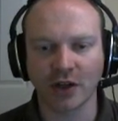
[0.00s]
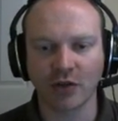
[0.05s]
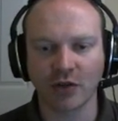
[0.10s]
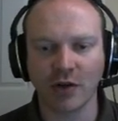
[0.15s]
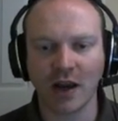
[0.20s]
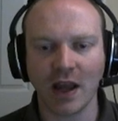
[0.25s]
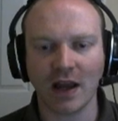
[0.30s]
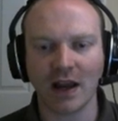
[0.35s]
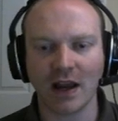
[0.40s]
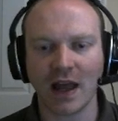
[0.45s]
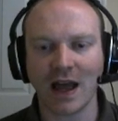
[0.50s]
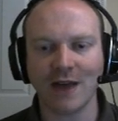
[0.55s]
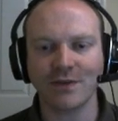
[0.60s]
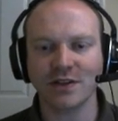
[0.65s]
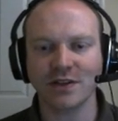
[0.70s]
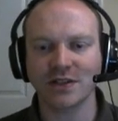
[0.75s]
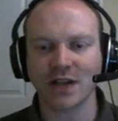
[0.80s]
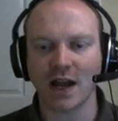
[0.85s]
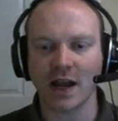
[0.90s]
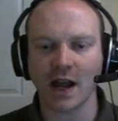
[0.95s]
Create
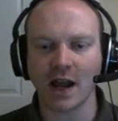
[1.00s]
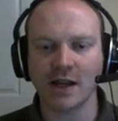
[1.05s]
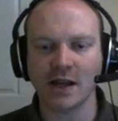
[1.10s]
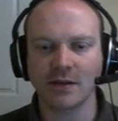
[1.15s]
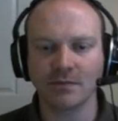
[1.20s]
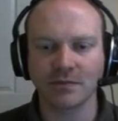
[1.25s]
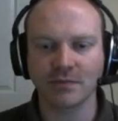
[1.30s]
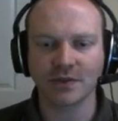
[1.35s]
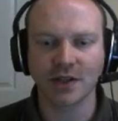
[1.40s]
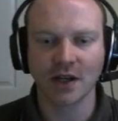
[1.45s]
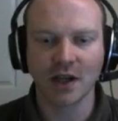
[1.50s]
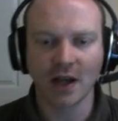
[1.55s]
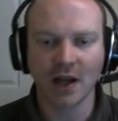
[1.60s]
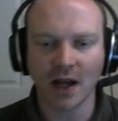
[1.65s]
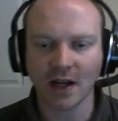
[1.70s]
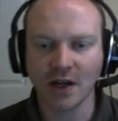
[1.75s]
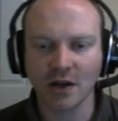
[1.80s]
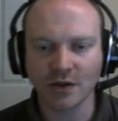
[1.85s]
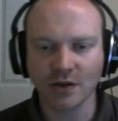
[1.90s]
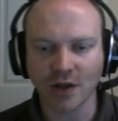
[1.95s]
lava, dye items,
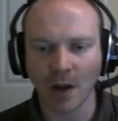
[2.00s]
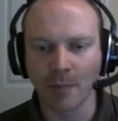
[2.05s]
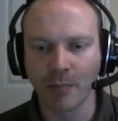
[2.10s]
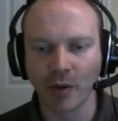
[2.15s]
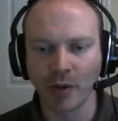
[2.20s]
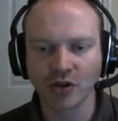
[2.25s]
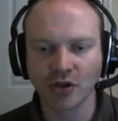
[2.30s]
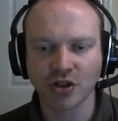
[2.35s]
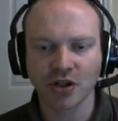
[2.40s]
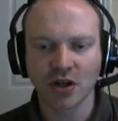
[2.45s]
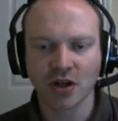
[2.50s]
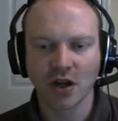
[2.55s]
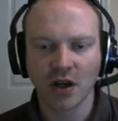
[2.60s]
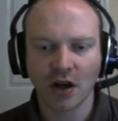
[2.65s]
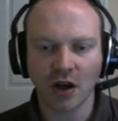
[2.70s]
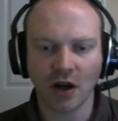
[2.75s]
and use a bunch